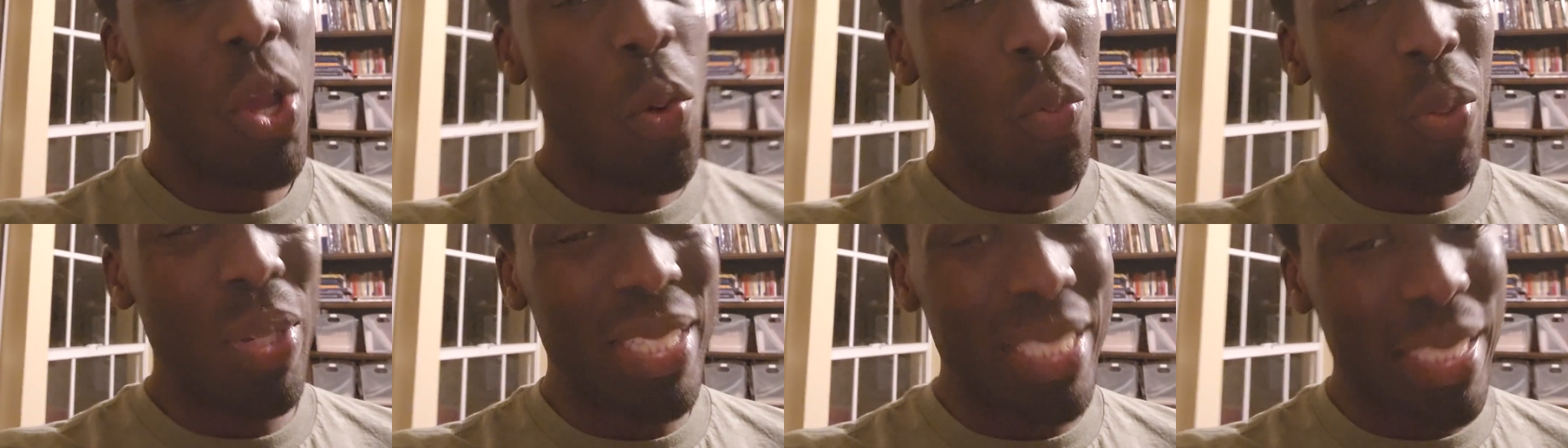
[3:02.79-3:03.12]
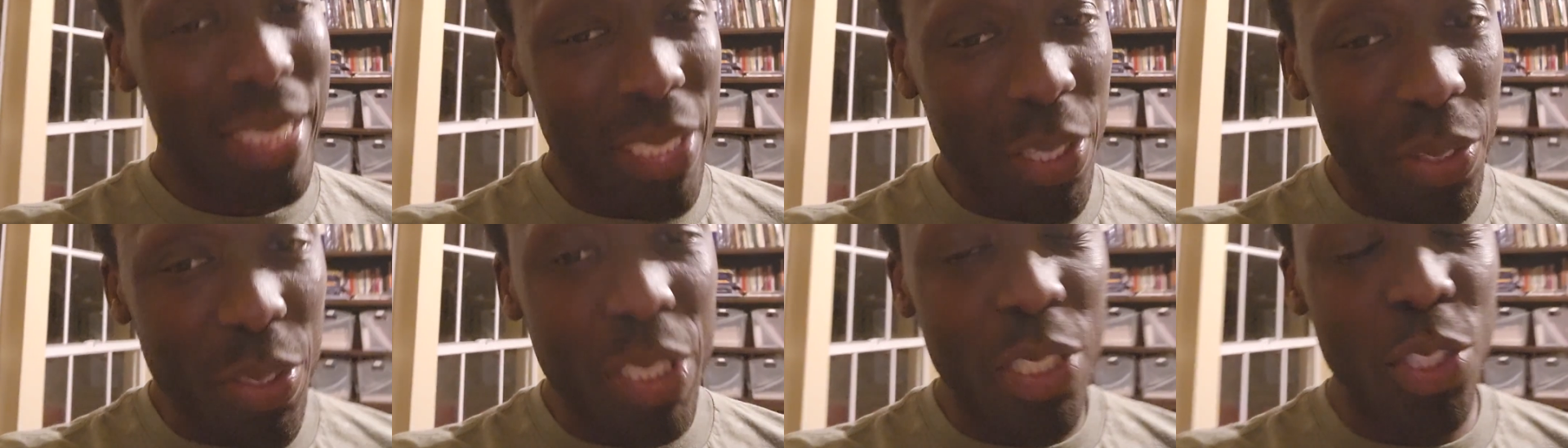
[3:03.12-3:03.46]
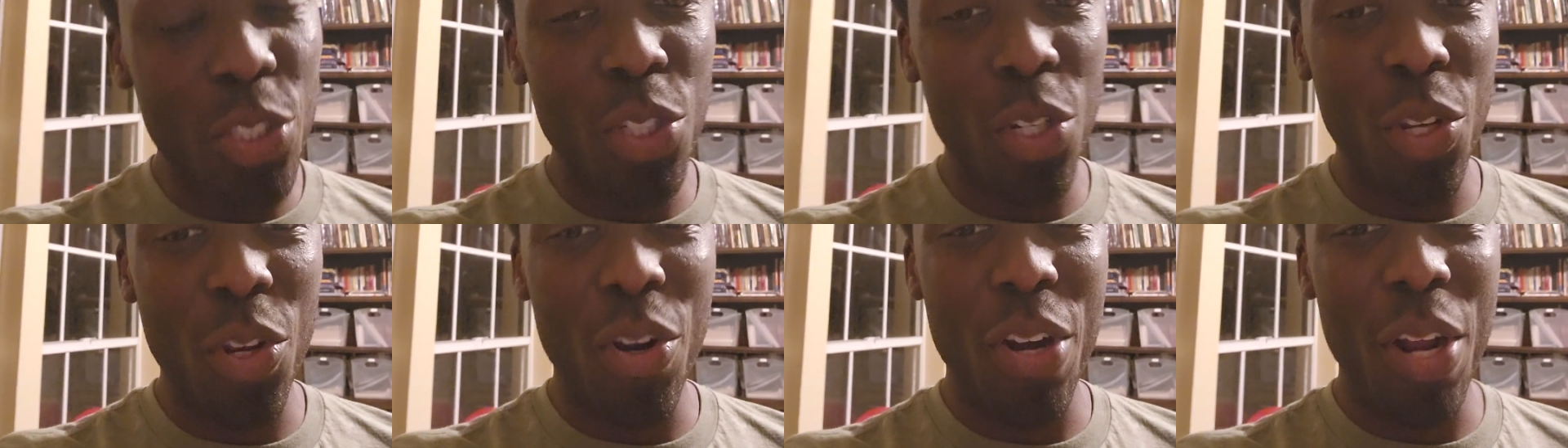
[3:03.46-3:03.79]
We still need
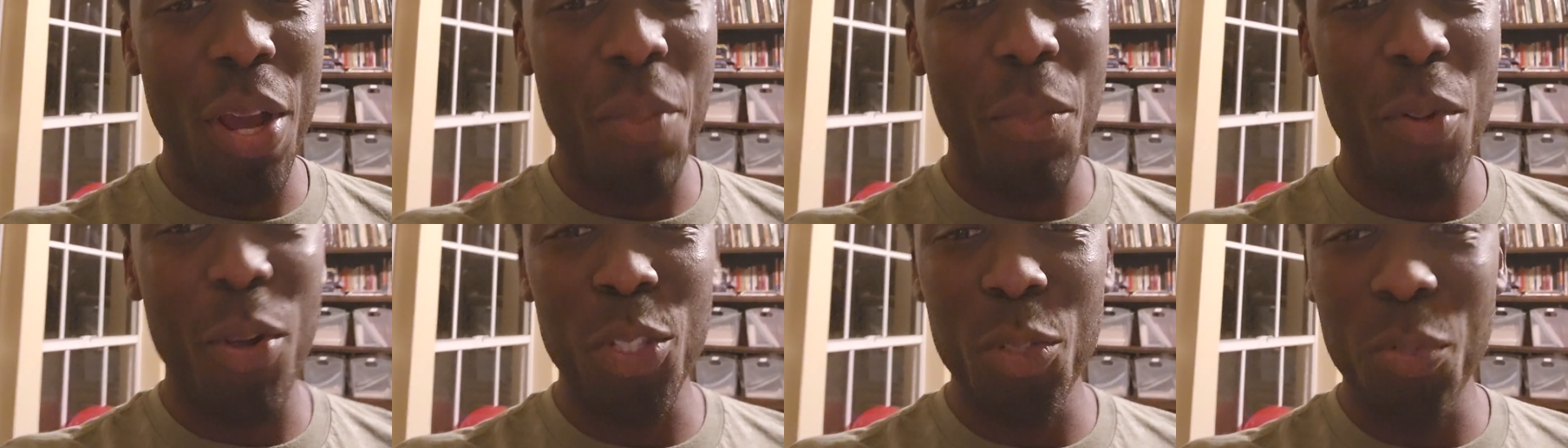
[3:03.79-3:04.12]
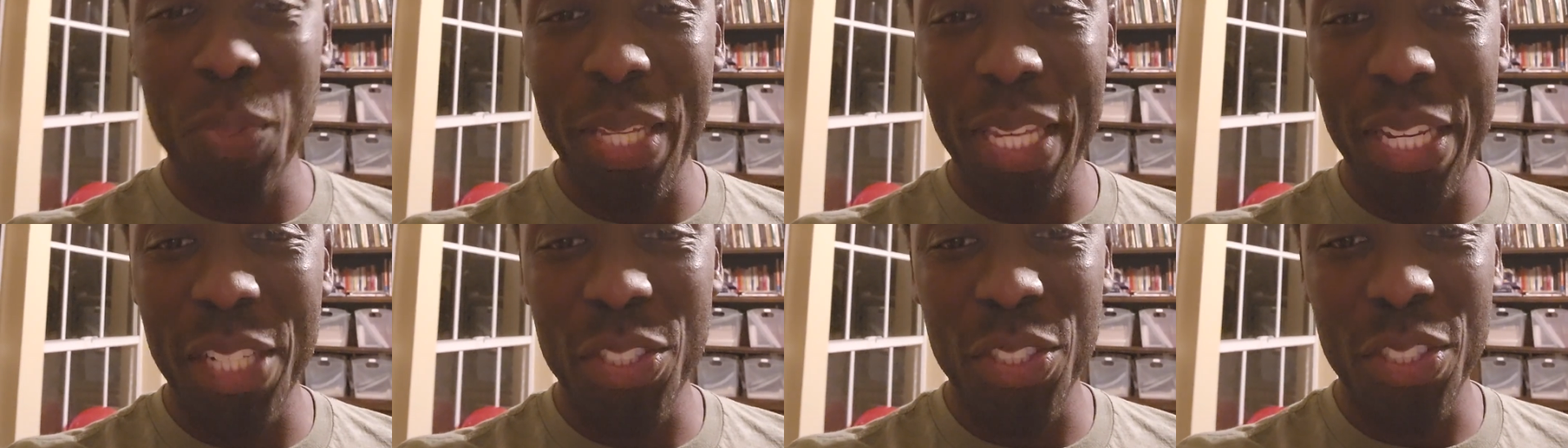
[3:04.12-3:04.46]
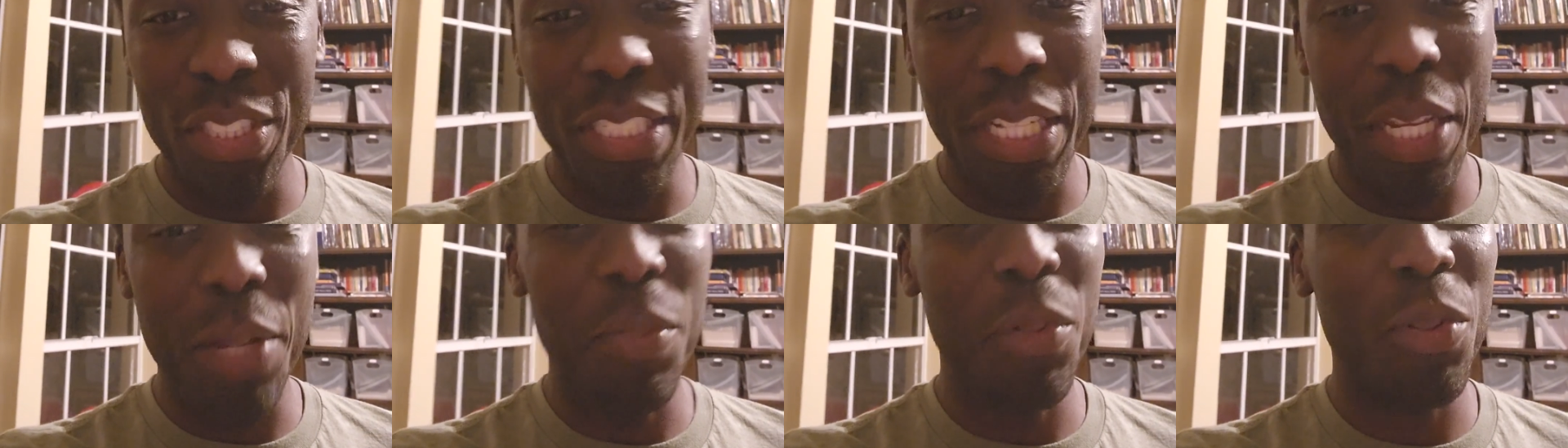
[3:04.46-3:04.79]
to learn our multiplication
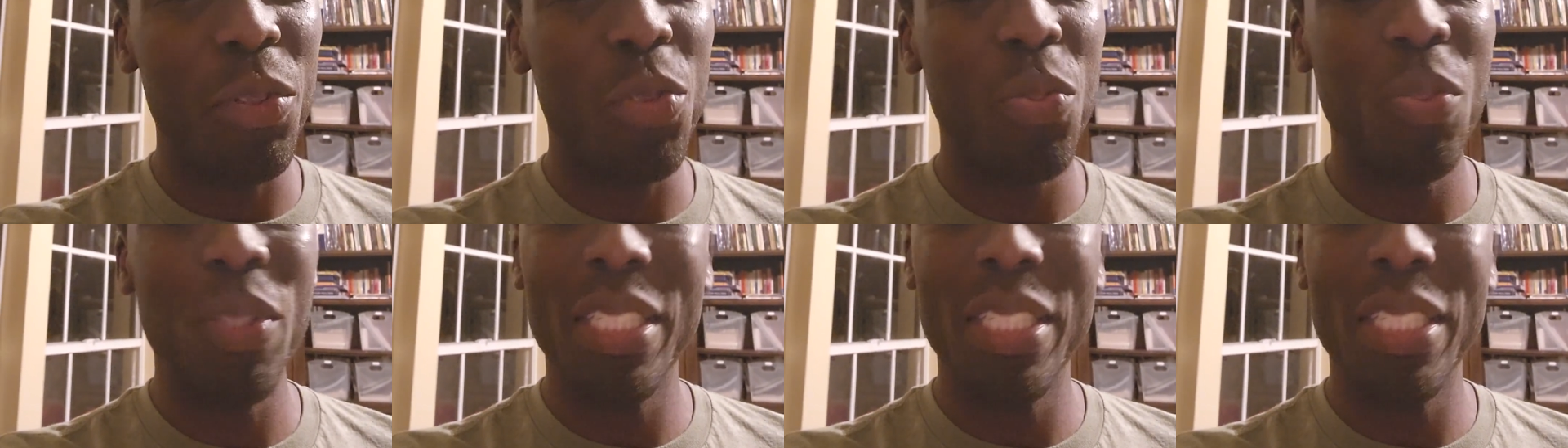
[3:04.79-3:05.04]
tables. We